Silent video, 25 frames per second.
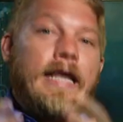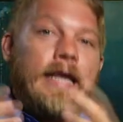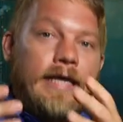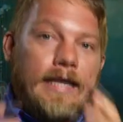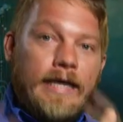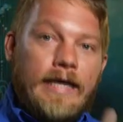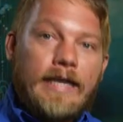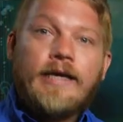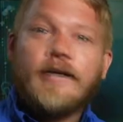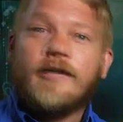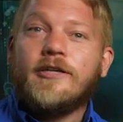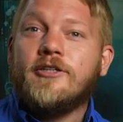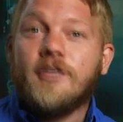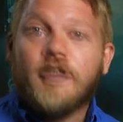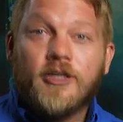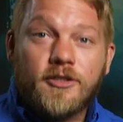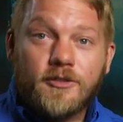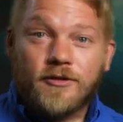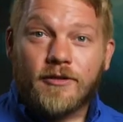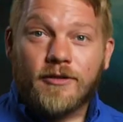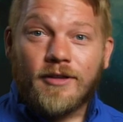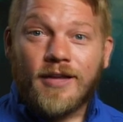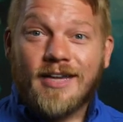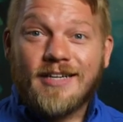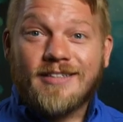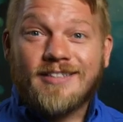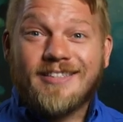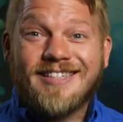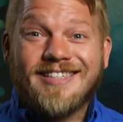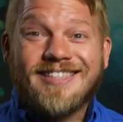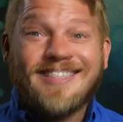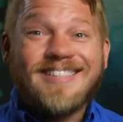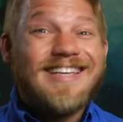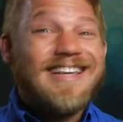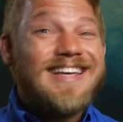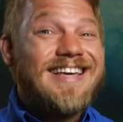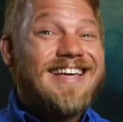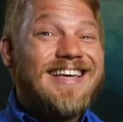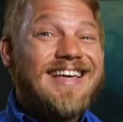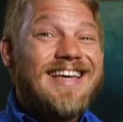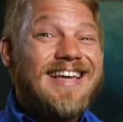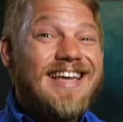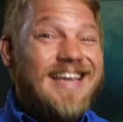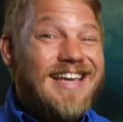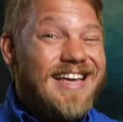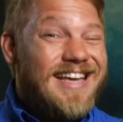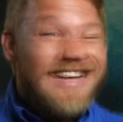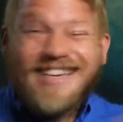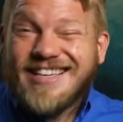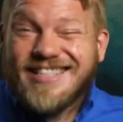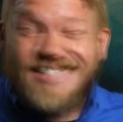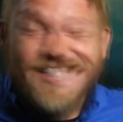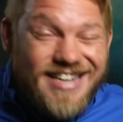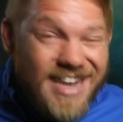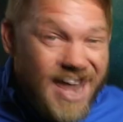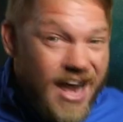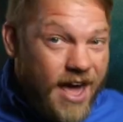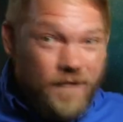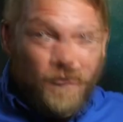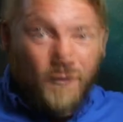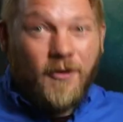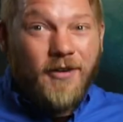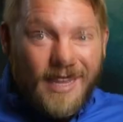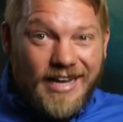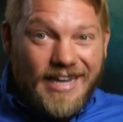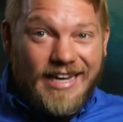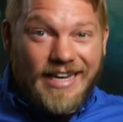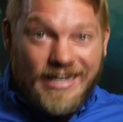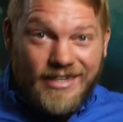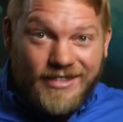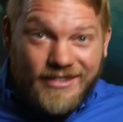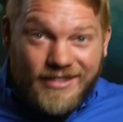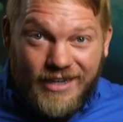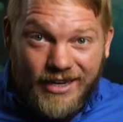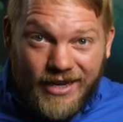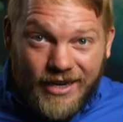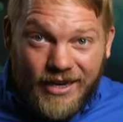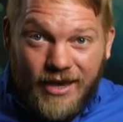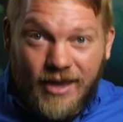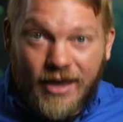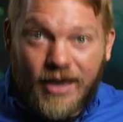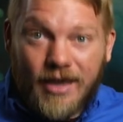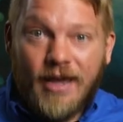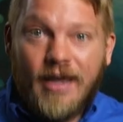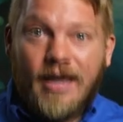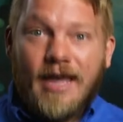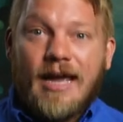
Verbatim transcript: Getting an adjuster license is never easy,